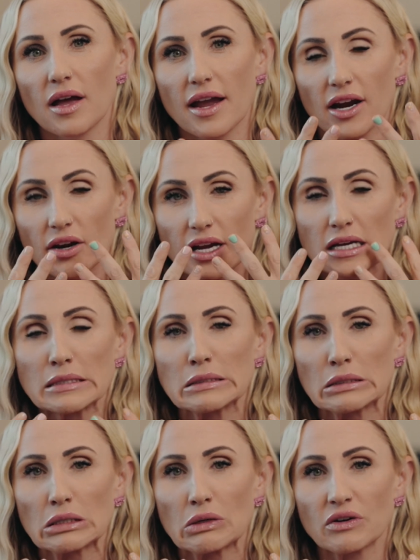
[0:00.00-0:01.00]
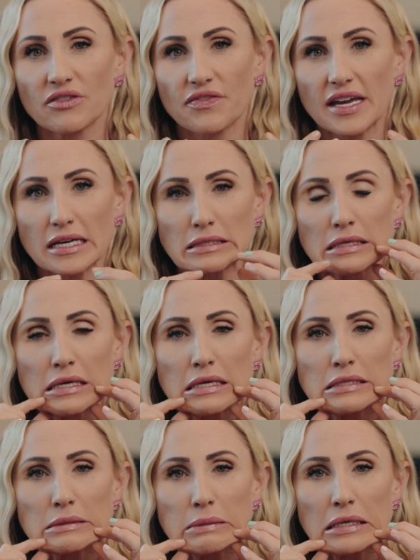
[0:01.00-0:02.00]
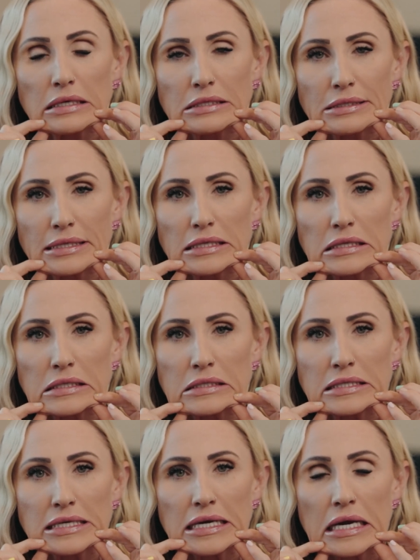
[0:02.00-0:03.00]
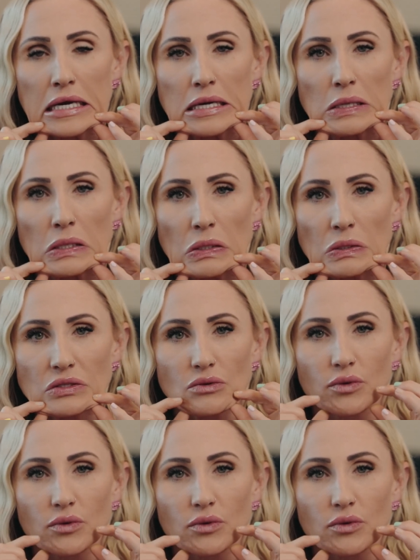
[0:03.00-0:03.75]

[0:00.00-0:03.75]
area is the lower face. So we can treat the DAOs,